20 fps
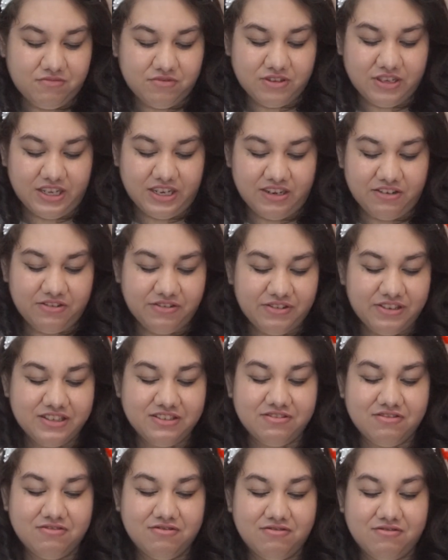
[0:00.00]
Okay, how do I...
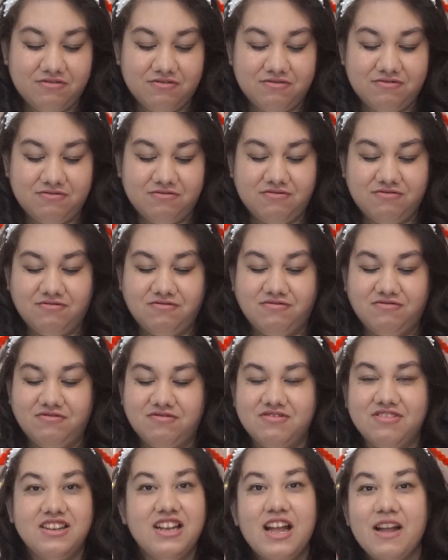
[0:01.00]

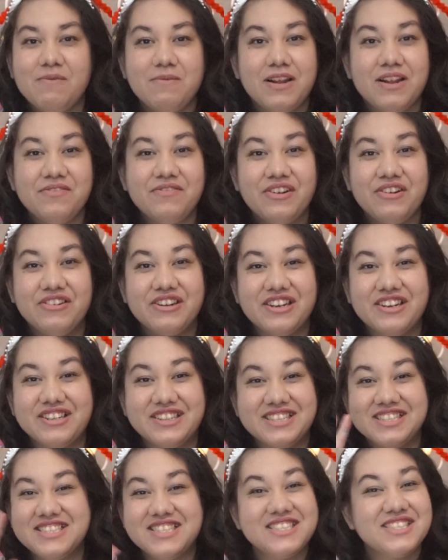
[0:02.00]
Not very good.
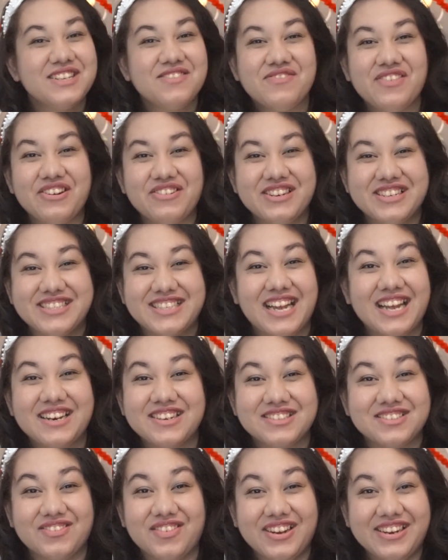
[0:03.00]
This isn't very
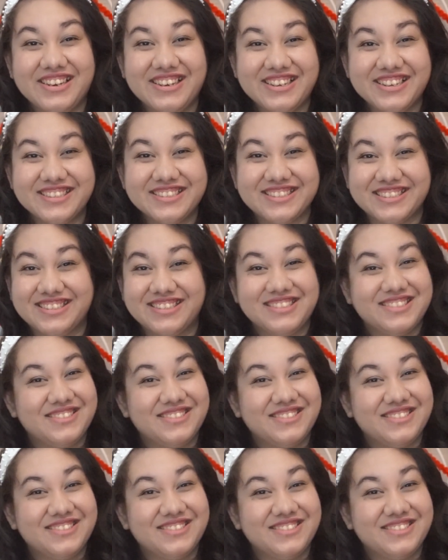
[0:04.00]
satisfying, is it?